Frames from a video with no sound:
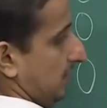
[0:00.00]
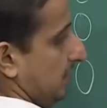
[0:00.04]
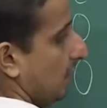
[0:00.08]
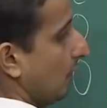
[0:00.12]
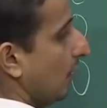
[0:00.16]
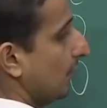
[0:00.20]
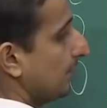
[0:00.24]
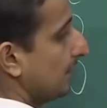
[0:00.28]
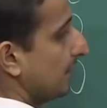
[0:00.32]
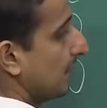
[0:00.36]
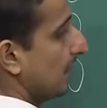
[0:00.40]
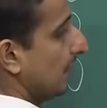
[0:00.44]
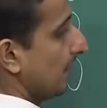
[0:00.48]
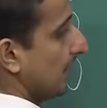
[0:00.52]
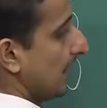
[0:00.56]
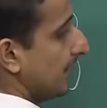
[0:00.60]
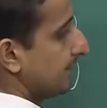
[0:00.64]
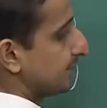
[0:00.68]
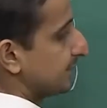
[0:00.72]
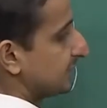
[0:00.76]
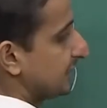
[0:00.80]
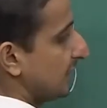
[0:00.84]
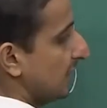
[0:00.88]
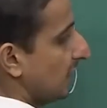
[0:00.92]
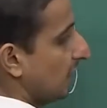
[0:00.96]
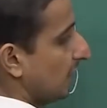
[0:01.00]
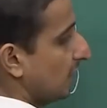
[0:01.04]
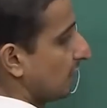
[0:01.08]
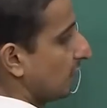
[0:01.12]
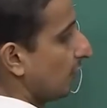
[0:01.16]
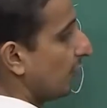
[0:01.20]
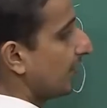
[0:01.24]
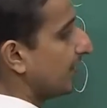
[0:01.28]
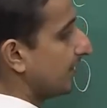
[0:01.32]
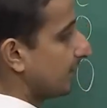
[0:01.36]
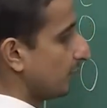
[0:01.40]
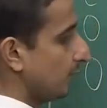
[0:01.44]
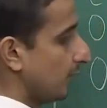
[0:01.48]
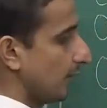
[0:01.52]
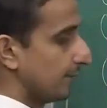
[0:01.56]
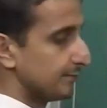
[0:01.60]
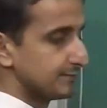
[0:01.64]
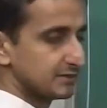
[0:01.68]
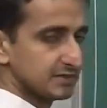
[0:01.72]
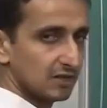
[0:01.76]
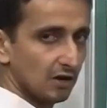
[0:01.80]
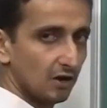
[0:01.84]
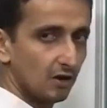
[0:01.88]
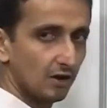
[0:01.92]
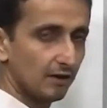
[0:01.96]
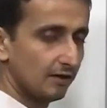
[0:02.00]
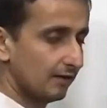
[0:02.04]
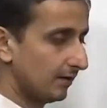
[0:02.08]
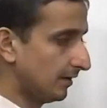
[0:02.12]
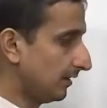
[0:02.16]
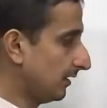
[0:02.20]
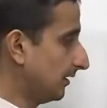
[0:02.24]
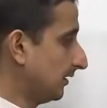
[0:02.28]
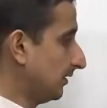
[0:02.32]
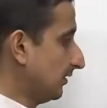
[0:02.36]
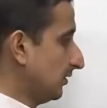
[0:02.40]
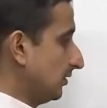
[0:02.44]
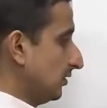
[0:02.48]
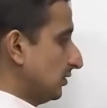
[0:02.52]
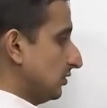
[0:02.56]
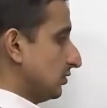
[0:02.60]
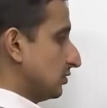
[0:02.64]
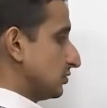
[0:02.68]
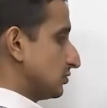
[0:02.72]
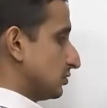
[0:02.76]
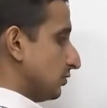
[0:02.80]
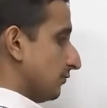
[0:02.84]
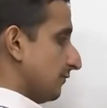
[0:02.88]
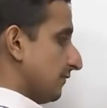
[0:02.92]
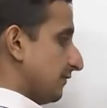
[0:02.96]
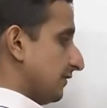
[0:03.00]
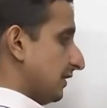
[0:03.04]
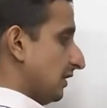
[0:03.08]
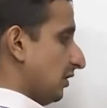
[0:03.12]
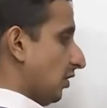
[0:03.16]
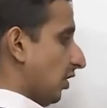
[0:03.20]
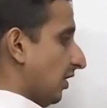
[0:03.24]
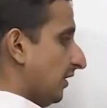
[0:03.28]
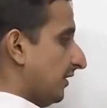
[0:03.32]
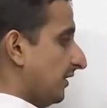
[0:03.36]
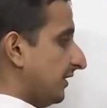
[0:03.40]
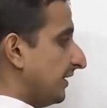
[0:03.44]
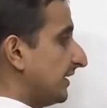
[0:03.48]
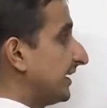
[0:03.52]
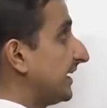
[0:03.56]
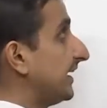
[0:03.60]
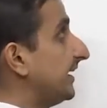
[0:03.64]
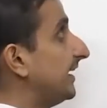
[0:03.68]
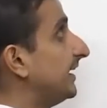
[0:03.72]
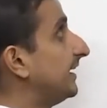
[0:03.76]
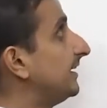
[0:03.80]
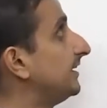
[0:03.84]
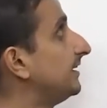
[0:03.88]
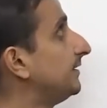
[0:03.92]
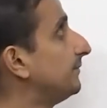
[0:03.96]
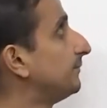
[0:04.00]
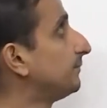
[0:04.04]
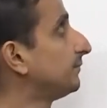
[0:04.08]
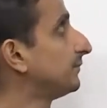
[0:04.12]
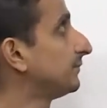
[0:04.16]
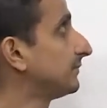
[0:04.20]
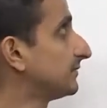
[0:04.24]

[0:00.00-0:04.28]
comma epsilon going to epsilon. So, we will not read any